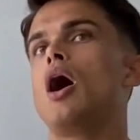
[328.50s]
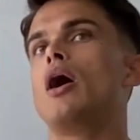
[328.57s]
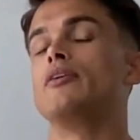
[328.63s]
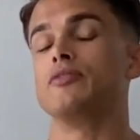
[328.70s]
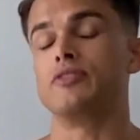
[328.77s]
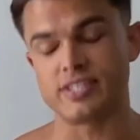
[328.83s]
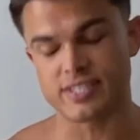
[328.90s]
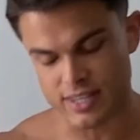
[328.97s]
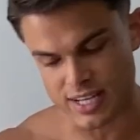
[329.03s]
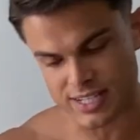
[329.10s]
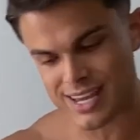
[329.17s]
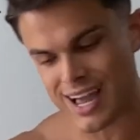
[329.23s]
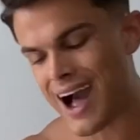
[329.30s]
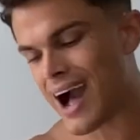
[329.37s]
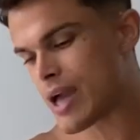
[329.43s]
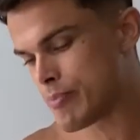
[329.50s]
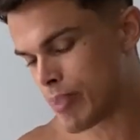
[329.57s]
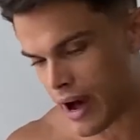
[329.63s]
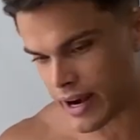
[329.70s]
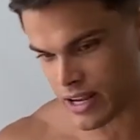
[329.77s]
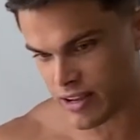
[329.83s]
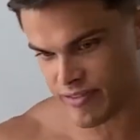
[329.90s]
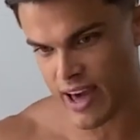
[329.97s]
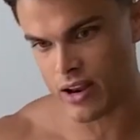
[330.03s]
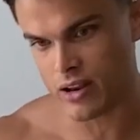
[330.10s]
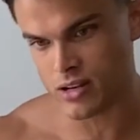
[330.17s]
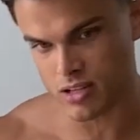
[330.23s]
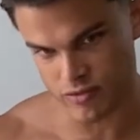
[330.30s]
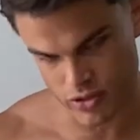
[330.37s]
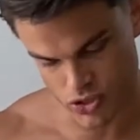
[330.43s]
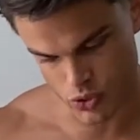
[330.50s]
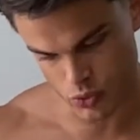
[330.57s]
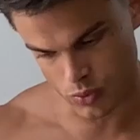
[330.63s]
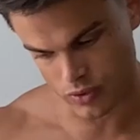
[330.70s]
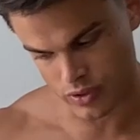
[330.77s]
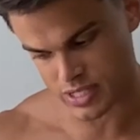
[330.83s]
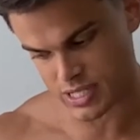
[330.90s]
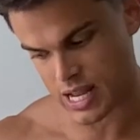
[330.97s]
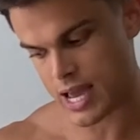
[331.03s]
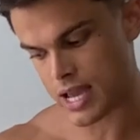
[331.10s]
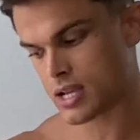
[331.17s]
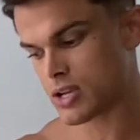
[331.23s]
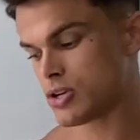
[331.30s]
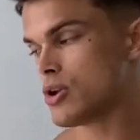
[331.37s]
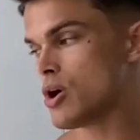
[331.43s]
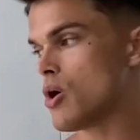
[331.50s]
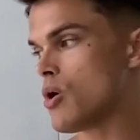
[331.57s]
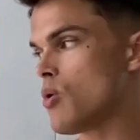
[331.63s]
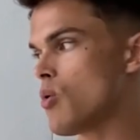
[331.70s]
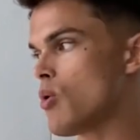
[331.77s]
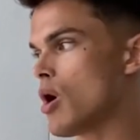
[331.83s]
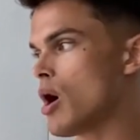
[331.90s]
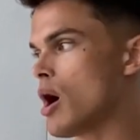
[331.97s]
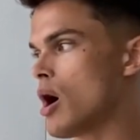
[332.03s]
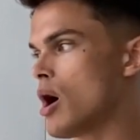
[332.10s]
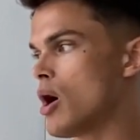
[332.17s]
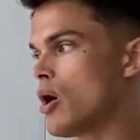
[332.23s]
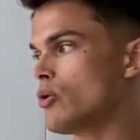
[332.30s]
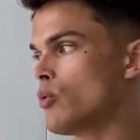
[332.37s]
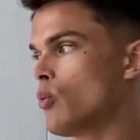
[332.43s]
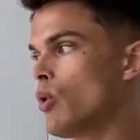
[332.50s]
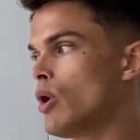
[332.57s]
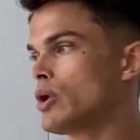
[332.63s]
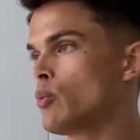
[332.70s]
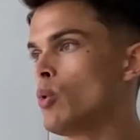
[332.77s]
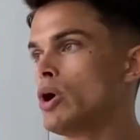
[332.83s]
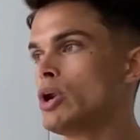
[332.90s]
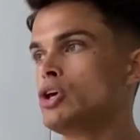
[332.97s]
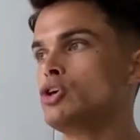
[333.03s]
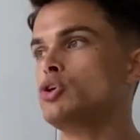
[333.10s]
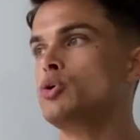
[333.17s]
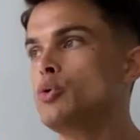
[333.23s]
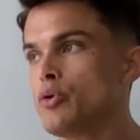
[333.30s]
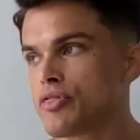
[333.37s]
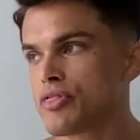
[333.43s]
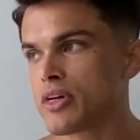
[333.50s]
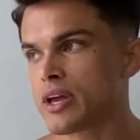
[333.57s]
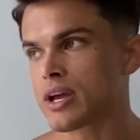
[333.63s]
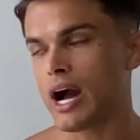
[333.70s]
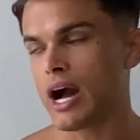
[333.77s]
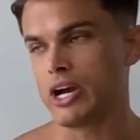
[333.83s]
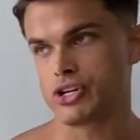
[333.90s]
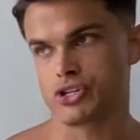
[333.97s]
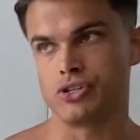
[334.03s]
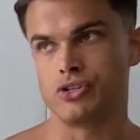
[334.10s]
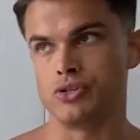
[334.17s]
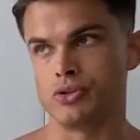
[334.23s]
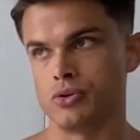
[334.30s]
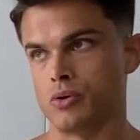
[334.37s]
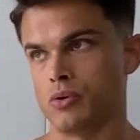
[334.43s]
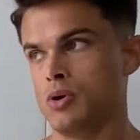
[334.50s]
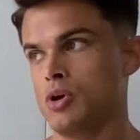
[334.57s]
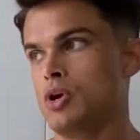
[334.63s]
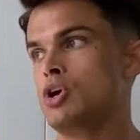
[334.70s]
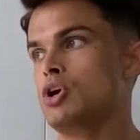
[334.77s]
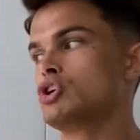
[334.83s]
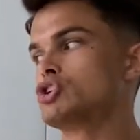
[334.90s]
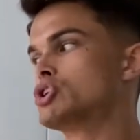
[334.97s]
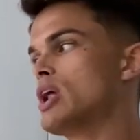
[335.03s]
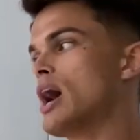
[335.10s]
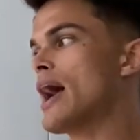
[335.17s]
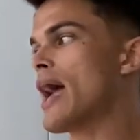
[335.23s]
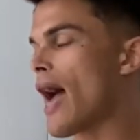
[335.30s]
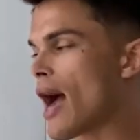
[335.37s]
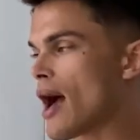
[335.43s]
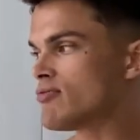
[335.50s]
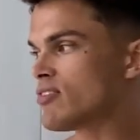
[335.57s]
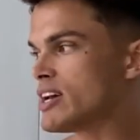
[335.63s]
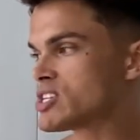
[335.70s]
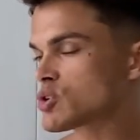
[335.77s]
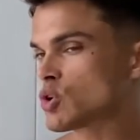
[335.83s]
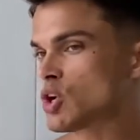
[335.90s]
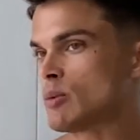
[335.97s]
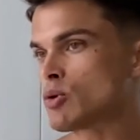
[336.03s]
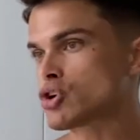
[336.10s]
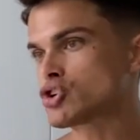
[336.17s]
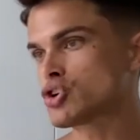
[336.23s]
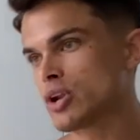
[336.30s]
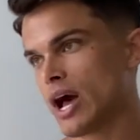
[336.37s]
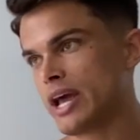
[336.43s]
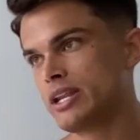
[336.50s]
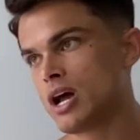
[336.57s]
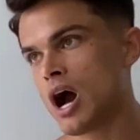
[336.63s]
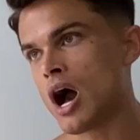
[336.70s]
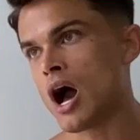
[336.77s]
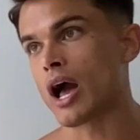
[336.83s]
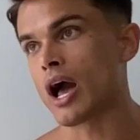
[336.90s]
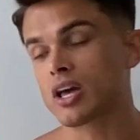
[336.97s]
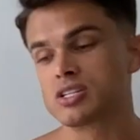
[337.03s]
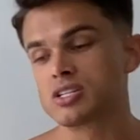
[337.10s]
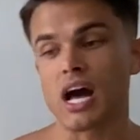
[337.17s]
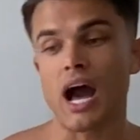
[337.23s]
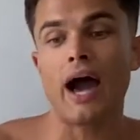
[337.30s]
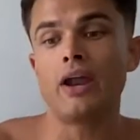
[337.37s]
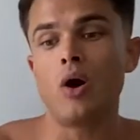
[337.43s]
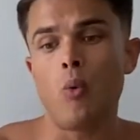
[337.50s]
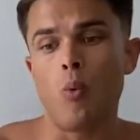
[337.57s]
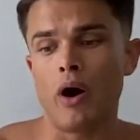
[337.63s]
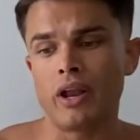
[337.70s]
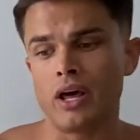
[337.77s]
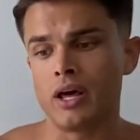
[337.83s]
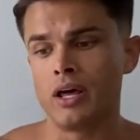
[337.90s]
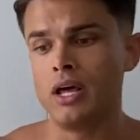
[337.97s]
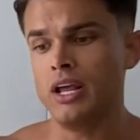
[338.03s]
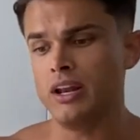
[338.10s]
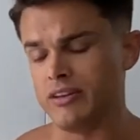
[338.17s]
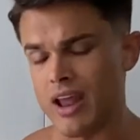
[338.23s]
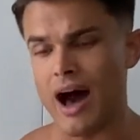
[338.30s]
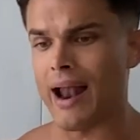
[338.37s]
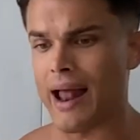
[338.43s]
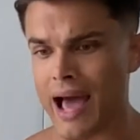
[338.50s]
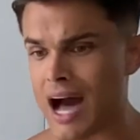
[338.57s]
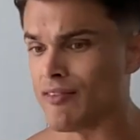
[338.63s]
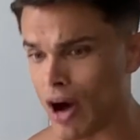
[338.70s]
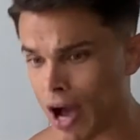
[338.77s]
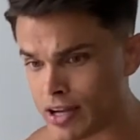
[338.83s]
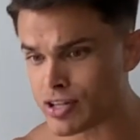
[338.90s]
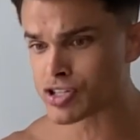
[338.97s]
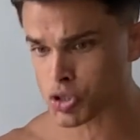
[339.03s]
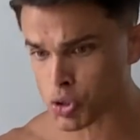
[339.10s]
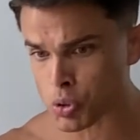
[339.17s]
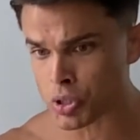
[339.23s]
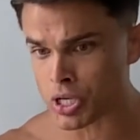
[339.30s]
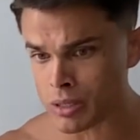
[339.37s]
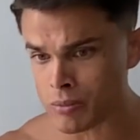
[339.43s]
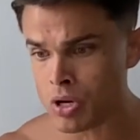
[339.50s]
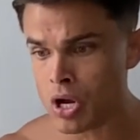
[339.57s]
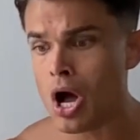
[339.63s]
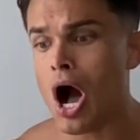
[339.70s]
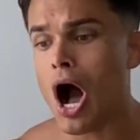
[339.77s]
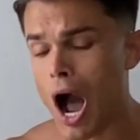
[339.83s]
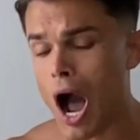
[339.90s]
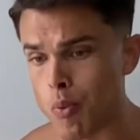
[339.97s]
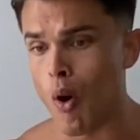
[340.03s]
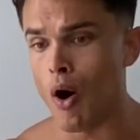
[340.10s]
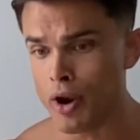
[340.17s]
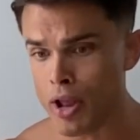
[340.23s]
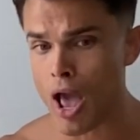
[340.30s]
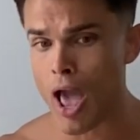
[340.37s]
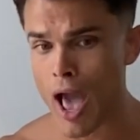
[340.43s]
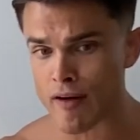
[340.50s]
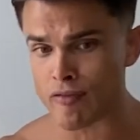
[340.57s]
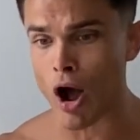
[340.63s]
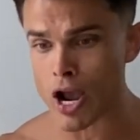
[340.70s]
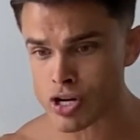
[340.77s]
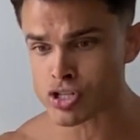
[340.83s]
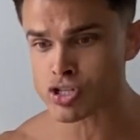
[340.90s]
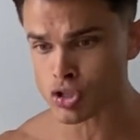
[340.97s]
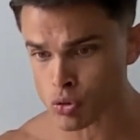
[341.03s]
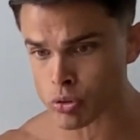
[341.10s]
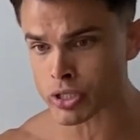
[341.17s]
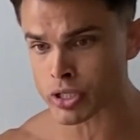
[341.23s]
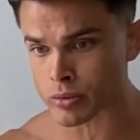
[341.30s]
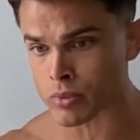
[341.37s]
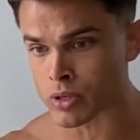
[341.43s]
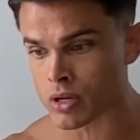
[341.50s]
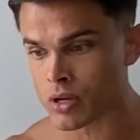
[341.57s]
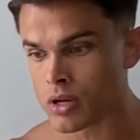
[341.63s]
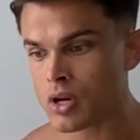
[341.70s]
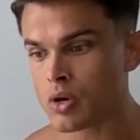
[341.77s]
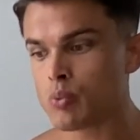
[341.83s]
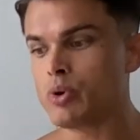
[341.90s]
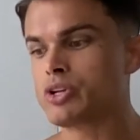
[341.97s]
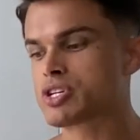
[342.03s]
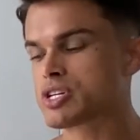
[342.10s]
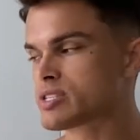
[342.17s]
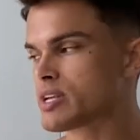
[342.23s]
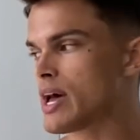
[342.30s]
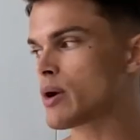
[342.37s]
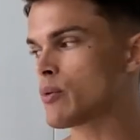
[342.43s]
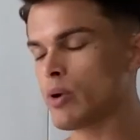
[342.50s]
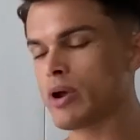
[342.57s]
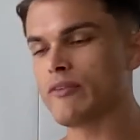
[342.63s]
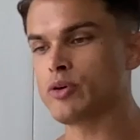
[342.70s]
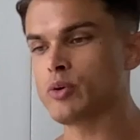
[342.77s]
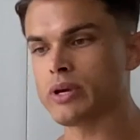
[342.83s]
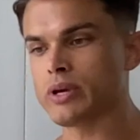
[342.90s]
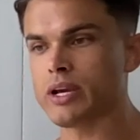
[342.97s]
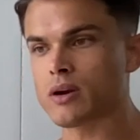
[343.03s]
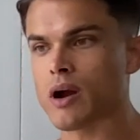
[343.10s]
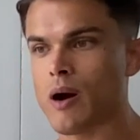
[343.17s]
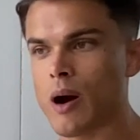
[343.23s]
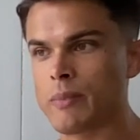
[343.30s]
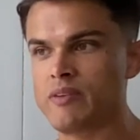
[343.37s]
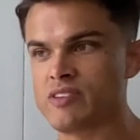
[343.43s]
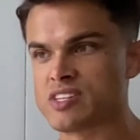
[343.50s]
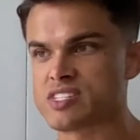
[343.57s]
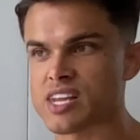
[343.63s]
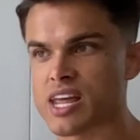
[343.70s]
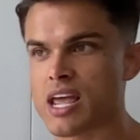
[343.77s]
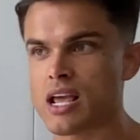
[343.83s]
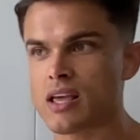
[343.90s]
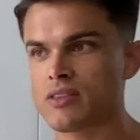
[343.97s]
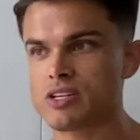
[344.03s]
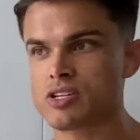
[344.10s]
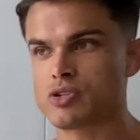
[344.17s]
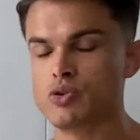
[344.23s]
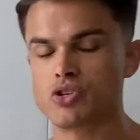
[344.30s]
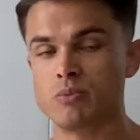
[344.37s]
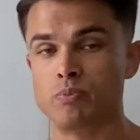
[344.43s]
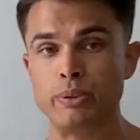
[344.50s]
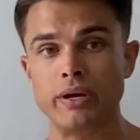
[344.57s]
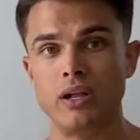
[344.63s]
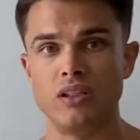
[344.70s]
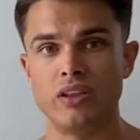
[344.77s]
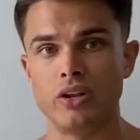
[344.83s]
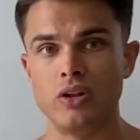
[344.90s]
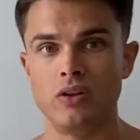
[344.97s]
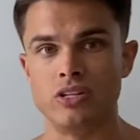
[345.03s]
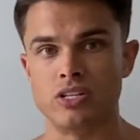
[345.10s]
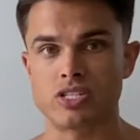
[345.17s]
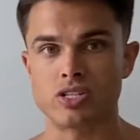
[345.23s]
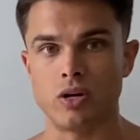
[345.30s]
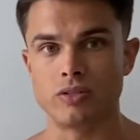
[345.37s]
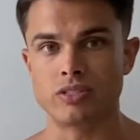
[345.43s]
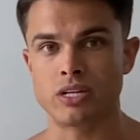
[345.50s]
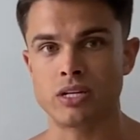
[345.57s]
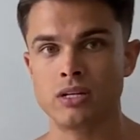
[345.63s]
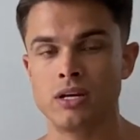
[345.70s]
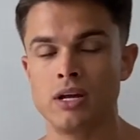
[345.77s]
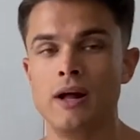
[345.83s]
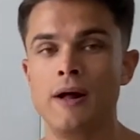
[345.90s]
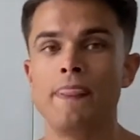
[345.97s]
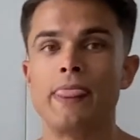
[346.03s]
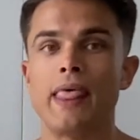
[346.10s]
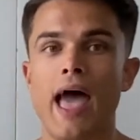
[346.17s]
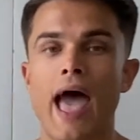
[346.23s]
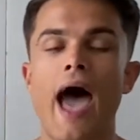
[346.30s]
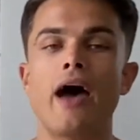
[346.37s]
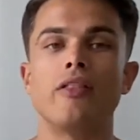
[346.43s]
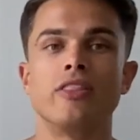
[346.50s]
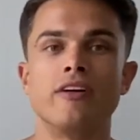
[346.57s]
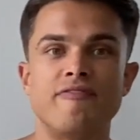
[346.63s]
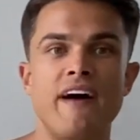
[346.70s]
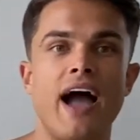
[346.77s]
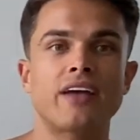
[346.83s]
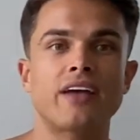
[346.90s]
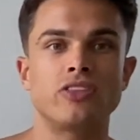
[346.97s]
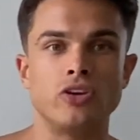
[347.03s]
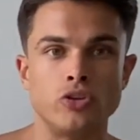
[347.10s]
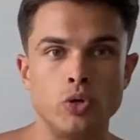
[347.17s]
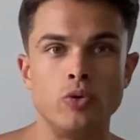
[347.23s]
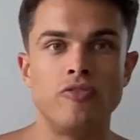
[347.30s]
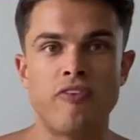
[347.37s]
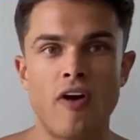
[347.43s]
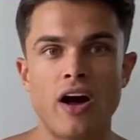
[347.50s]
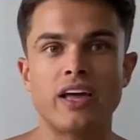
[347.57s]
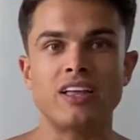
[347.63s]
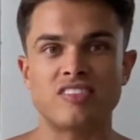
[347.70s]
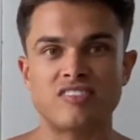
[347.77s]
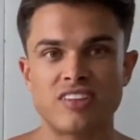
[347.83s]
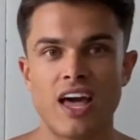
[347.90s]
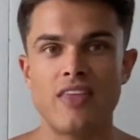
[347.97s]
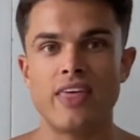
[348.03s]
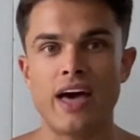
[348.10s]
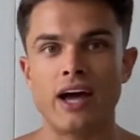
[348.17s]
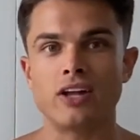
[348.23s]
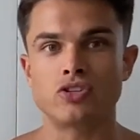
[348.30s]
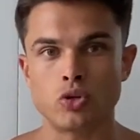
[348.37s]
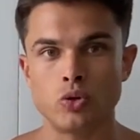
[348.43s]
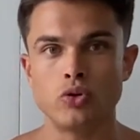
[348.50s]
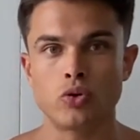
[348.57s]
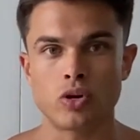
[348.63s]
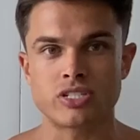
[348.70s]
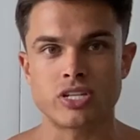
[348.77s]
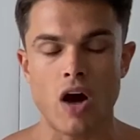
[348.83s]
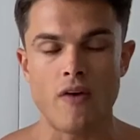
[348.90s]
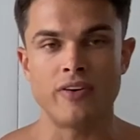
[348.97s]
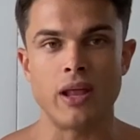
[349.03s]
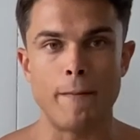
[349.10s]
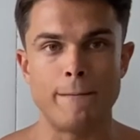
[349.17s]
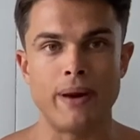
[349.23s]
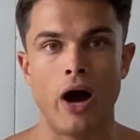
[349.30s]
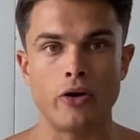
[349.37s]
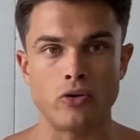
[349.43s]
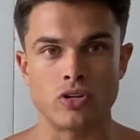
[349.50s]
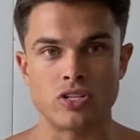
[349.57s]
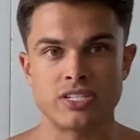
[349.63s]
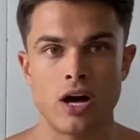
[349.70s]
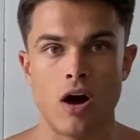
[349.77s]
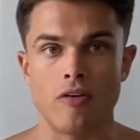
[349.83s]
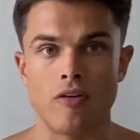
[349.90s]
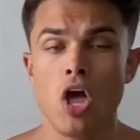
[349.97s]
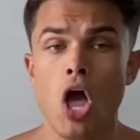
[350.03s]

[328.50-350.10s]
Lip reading: this high body fat individual is like, what do you think I should do? Should I have ice cream or should I not? Because I don't want to not have ice cream. I want to have ice cream. Which is like, if you hear how I'm even saying this, you should be a little insulted at the fact that you fucking said that to yourself and about yourself.